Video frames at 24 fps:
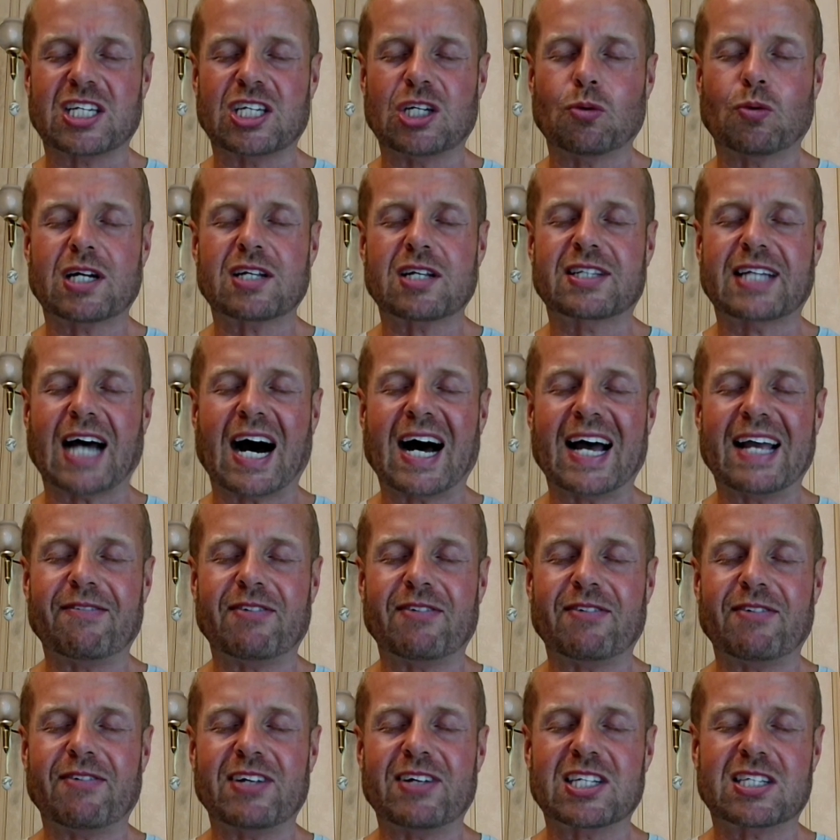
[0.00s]
You want to
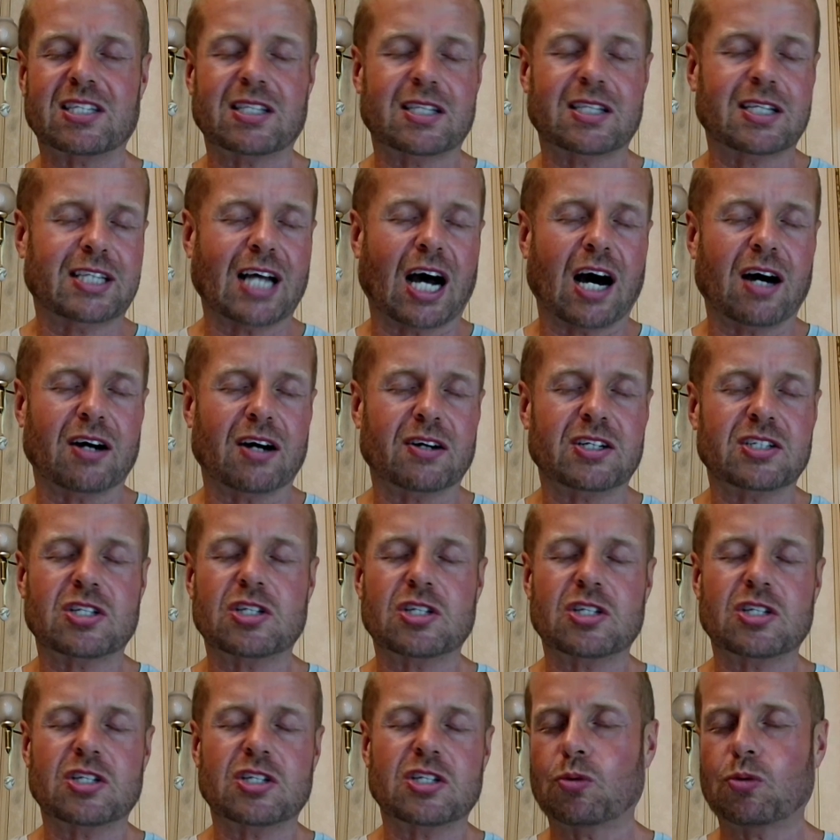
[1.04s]
dive into the darkness as
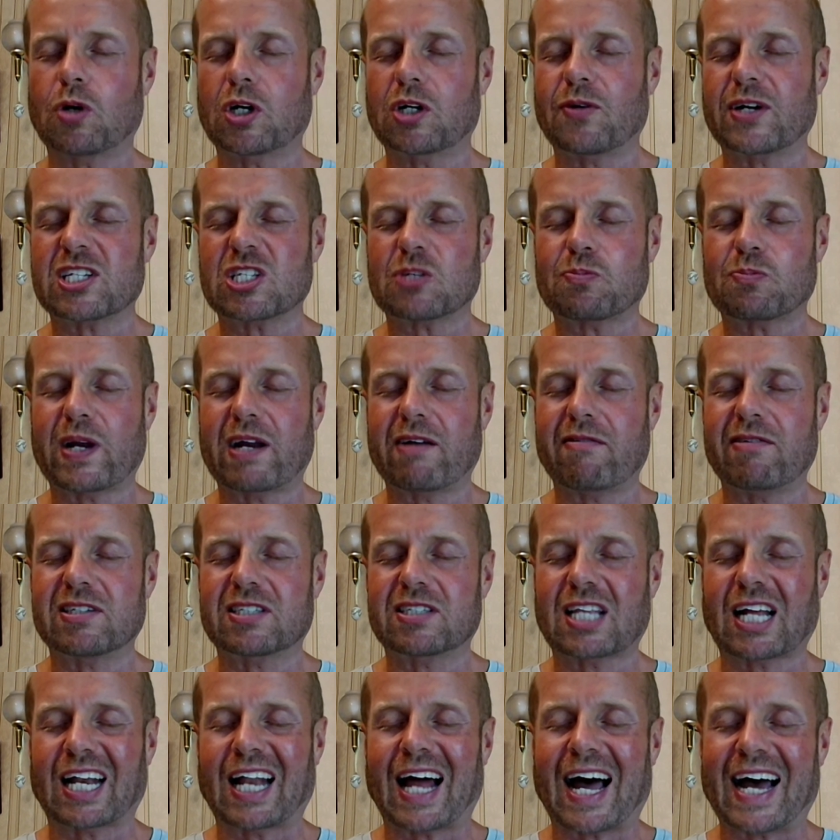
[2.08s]
much as you want to
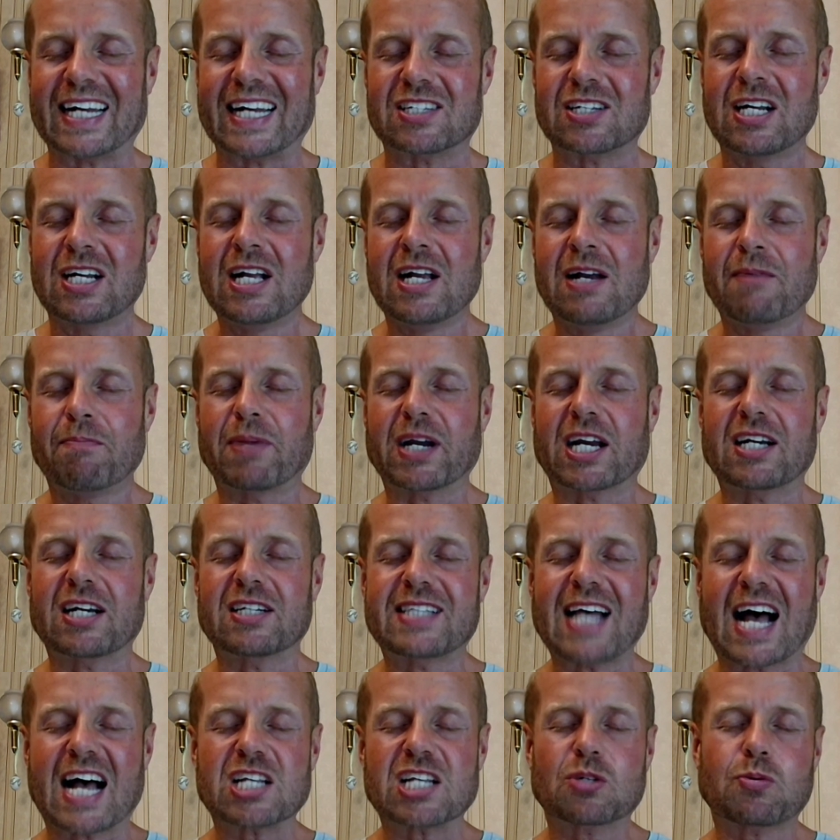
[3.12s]
experience the light,
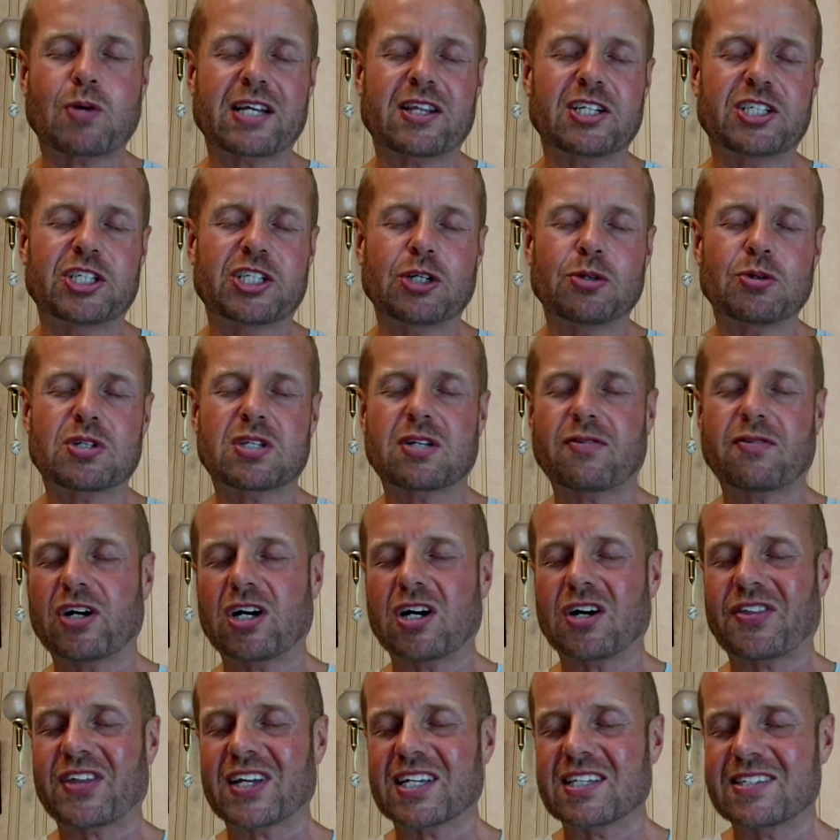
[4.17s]
because that's where the juice of
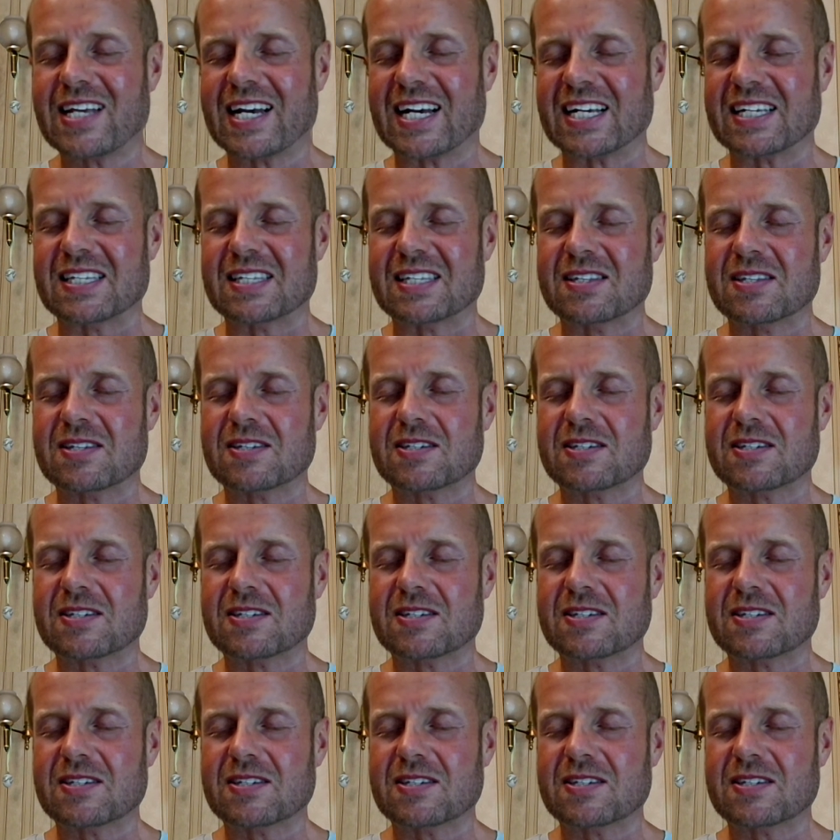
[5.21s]
earth exists.